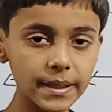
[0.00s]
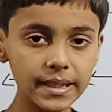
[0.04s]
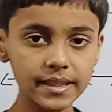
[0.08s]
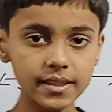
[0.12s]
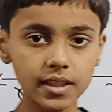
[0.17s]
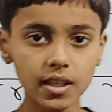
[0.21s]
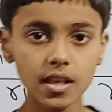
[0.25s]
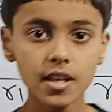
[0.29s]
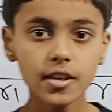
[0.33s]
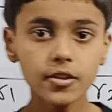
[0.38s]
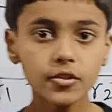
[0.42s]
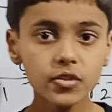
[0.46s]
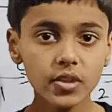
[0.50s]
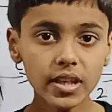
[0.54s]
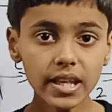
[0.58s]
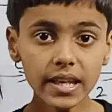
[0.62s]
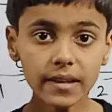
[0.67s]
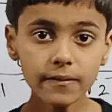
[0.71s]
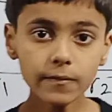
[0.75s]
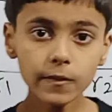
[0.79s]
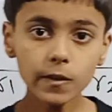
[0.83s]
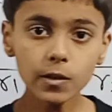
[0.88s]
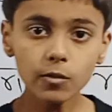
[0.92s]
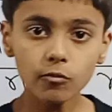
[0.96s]
meter. So
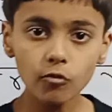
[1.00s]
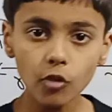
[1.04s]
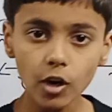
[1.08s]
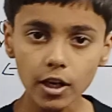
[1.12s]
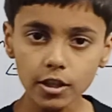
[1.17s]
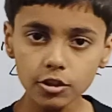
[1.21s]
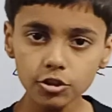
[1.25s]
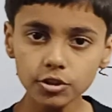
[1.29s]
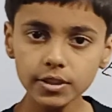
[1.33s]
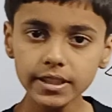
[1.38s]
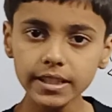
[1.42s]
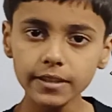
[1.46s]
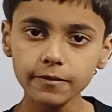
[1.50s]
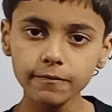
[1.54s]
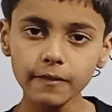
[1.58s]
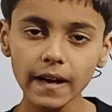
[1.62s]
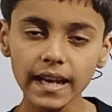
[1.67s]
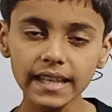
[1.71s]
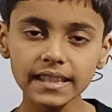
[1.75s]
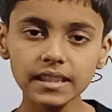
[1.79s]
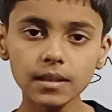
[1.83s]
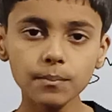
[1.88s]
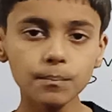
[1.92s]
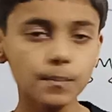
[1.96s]
if you want to
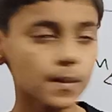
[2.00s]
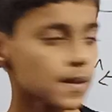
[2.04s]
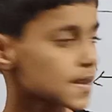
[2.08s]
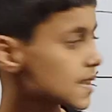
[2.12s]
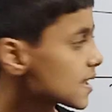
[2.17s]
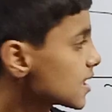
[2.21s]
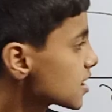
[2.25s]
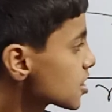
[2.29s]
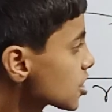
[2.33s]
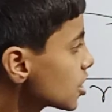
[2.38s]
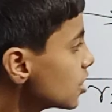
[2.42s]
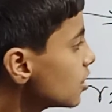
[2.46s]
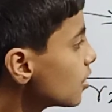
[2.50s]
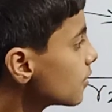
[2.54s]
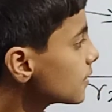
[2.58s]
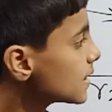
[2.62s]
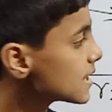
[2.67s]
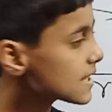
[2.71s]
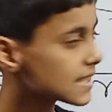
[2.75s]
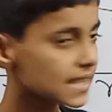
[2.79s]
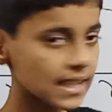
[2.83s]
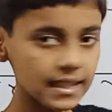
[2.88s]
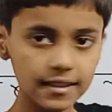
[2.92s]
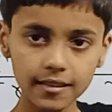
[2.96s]
define the position of
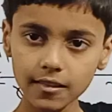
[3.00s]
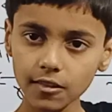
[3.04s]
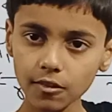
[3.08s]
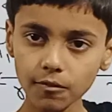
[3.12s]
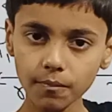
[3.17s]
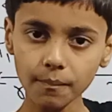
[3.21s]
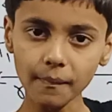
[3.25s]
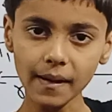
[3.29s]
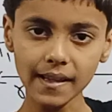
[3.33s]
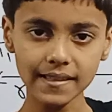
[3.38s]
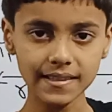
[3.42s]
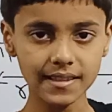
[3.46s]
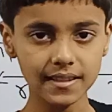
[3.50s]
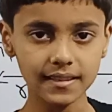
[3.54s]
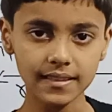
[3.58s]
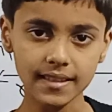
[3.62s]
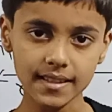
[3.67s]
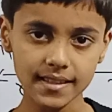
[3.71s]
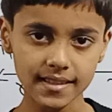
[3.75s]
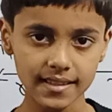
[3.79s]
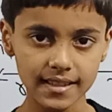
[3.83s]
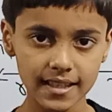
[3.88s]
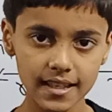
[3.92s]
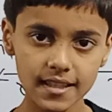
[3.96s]
the center of mass in
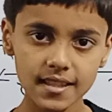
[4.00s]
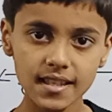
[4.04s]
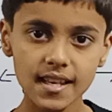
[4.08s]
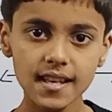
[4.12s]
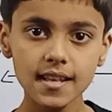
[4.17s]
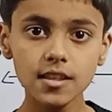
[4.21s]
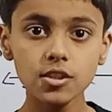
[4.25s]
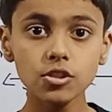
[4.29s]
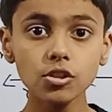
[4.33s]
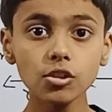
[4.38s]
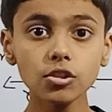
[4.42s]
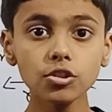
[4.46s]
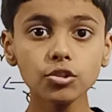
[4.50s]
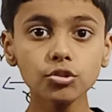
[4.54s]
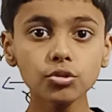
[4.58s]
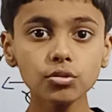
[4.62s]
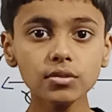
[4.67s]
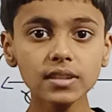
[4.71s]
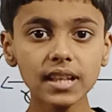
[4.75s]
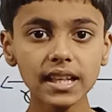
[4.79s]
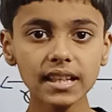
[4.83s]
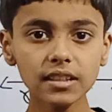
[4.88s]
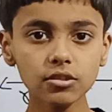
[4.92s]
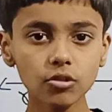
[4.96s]
this case, so
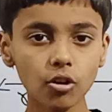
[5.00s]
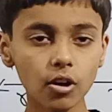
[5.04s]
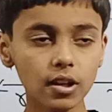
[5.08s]
you can